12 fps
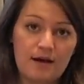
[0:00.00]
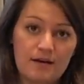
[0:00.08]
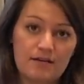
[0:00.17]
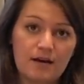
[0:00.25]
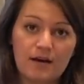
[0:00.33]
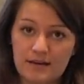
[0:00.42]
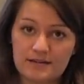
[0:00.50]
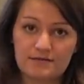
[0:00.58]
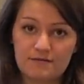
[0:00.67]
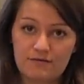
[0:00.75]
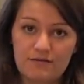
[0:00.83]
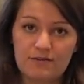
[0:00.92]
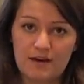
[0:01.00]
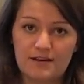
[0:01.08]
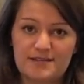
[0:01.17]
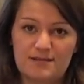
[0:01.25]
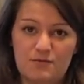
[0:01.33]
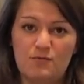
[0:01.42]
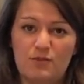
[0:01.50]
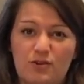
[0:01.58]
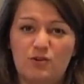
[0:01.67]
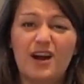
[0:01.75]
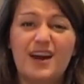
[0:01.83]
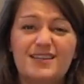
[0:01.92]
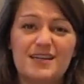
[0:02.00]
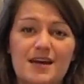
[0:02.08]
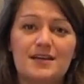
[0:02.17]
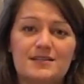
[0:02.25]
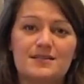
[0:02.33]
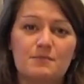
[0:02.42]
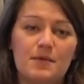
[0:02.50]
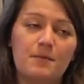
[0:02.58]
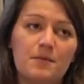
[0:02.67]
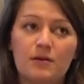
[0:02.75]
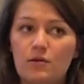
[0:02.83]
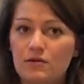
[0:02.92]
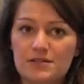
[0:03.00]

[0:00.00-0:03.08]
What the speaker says: nuggets of things that good ideas that maybe got